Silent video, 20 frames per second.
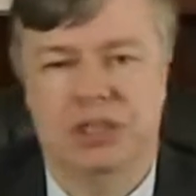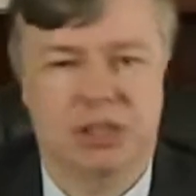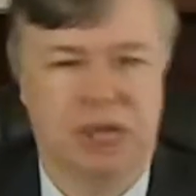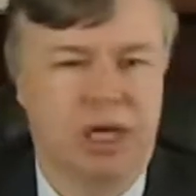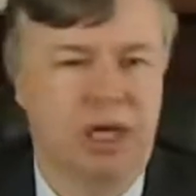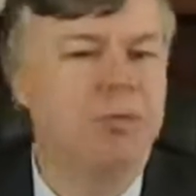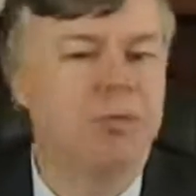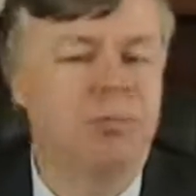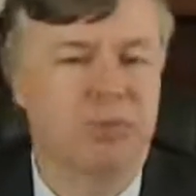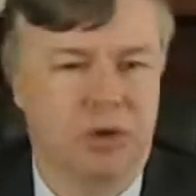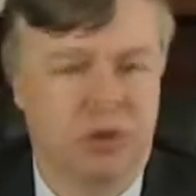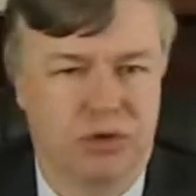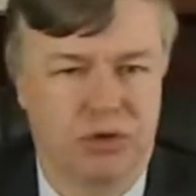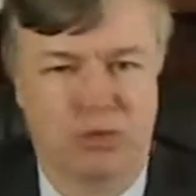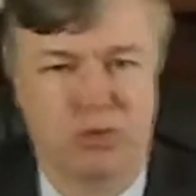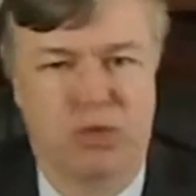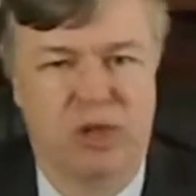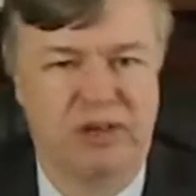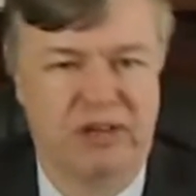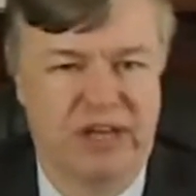and Lehman
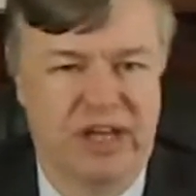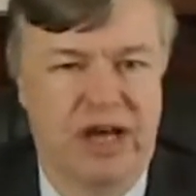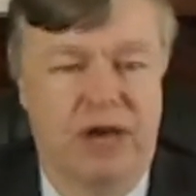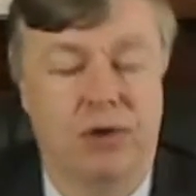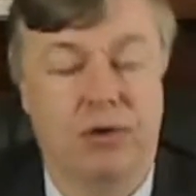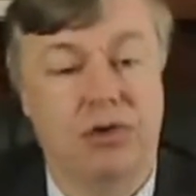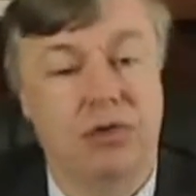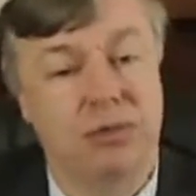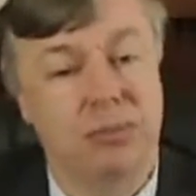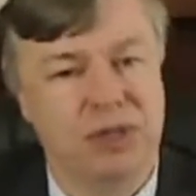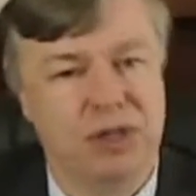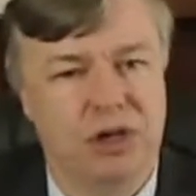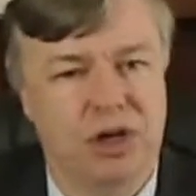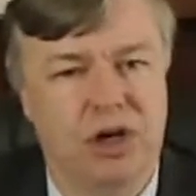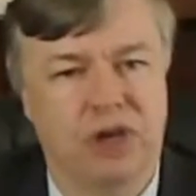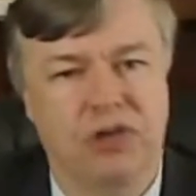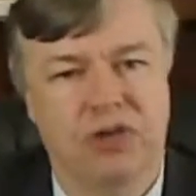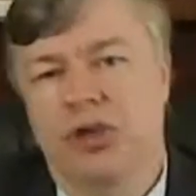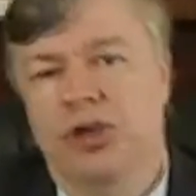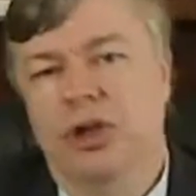Brothers went down is
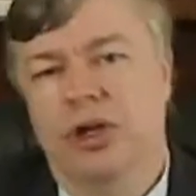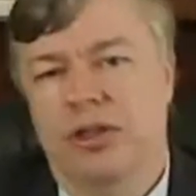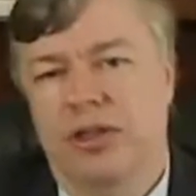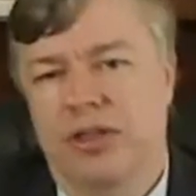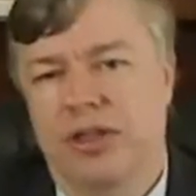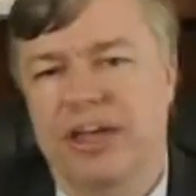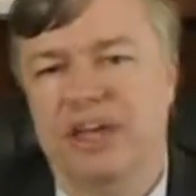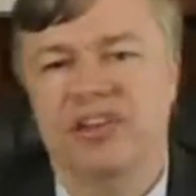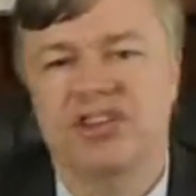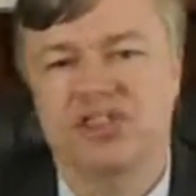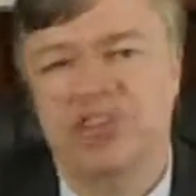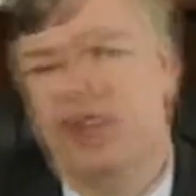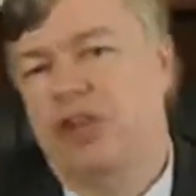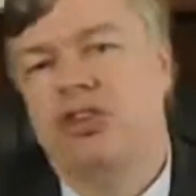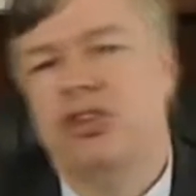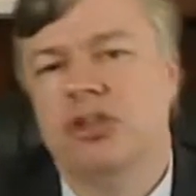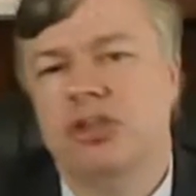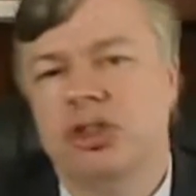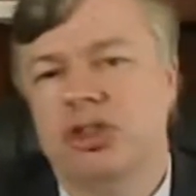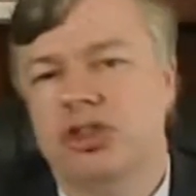because they
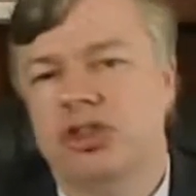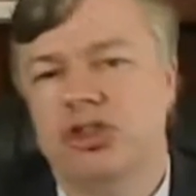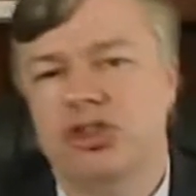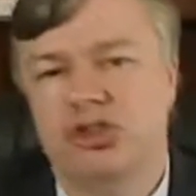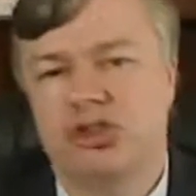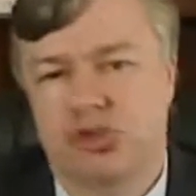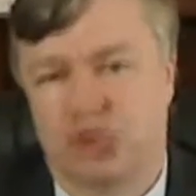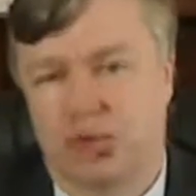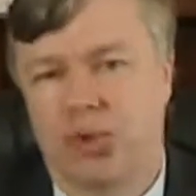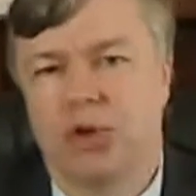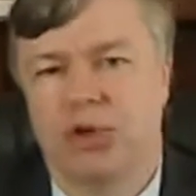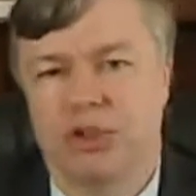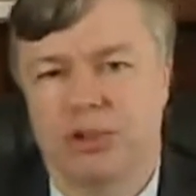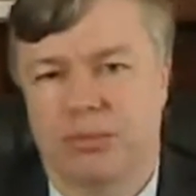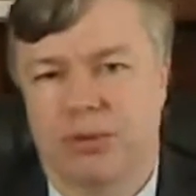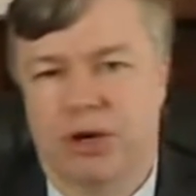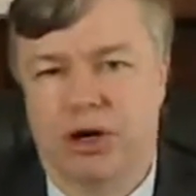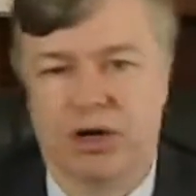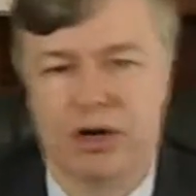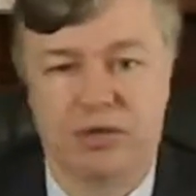essentially destroyed
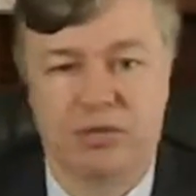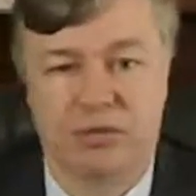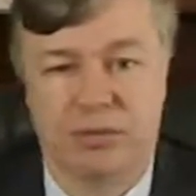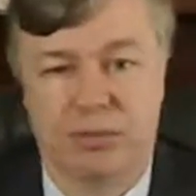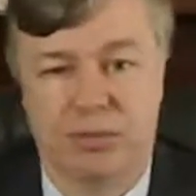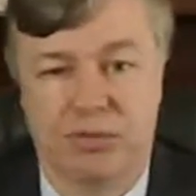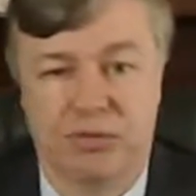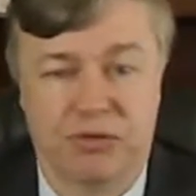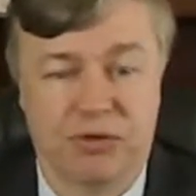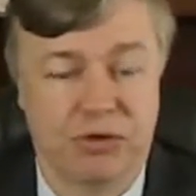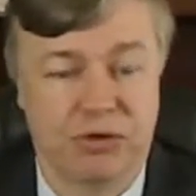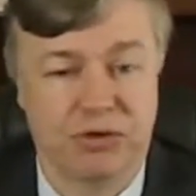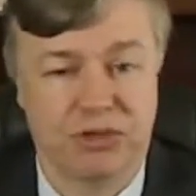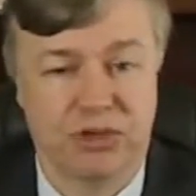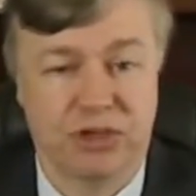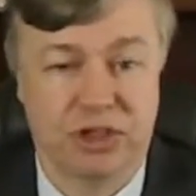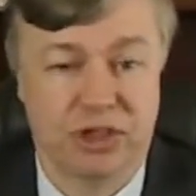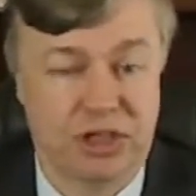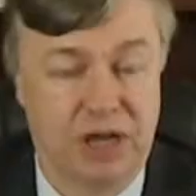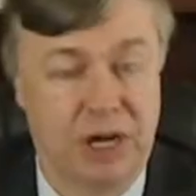the market for preferred
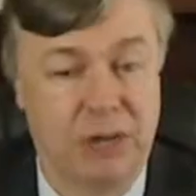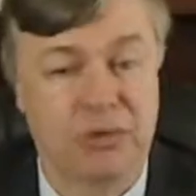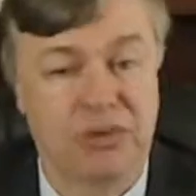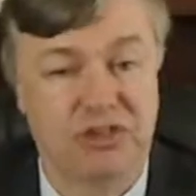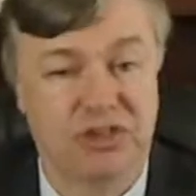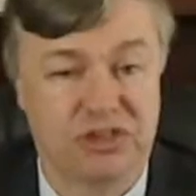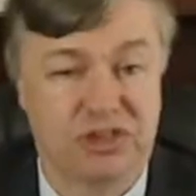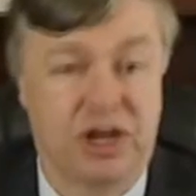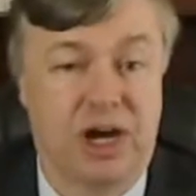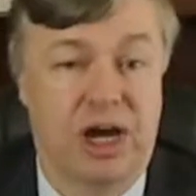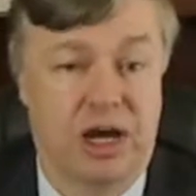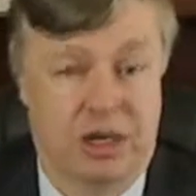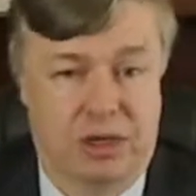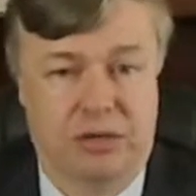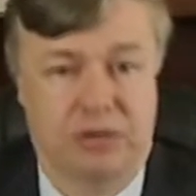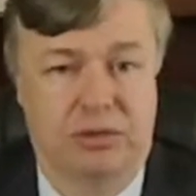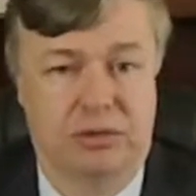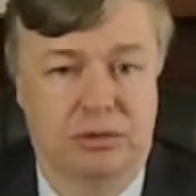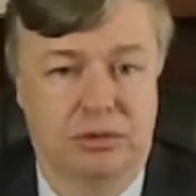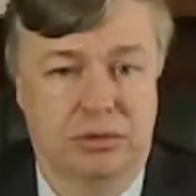and common
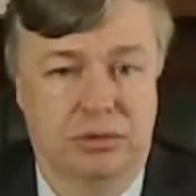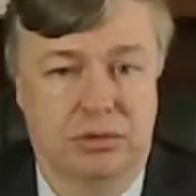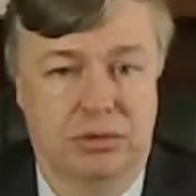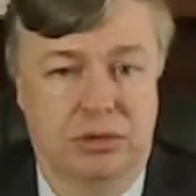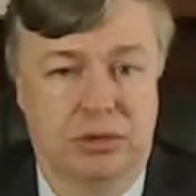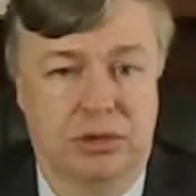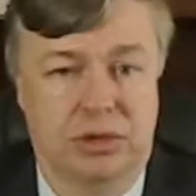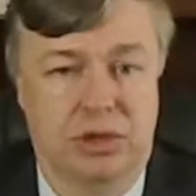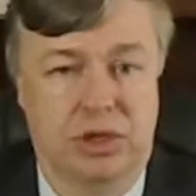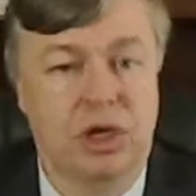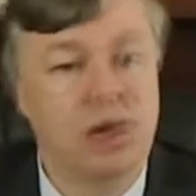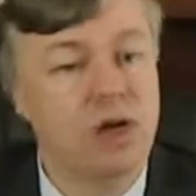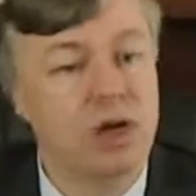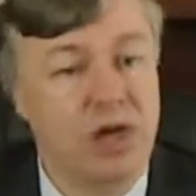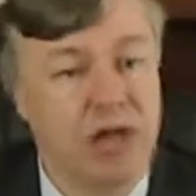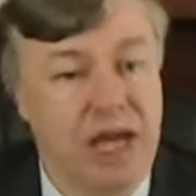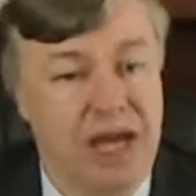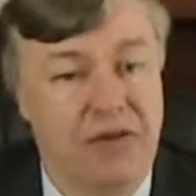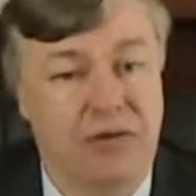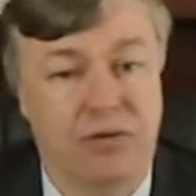stock
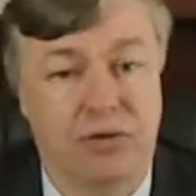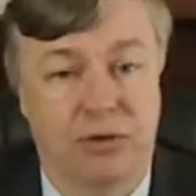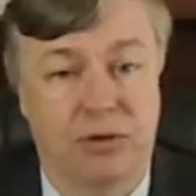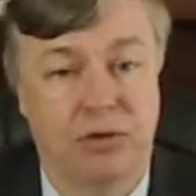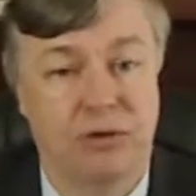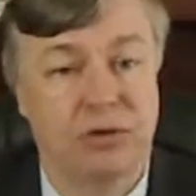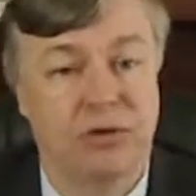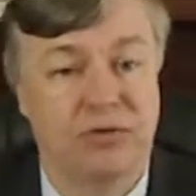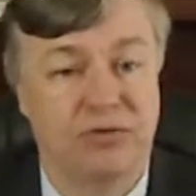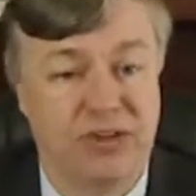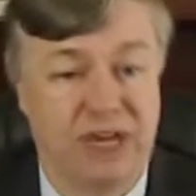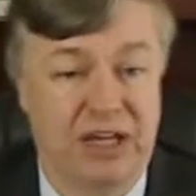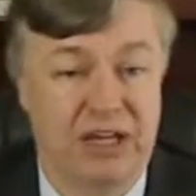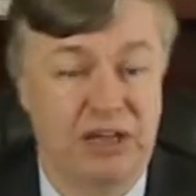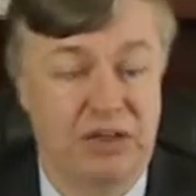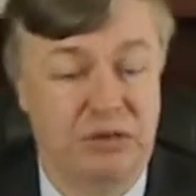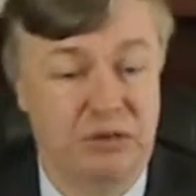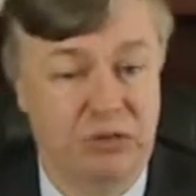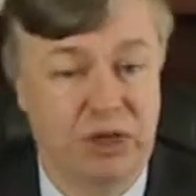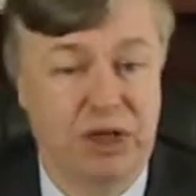after
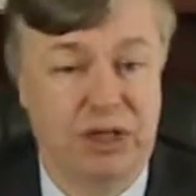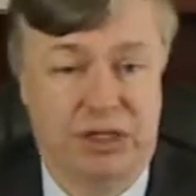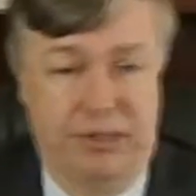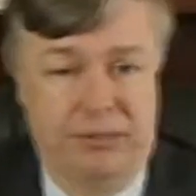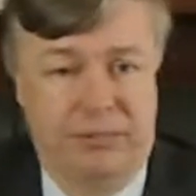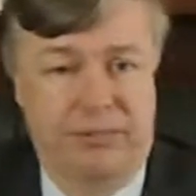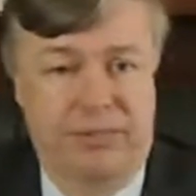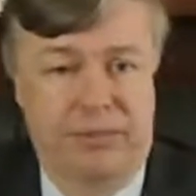Fannie and Freddie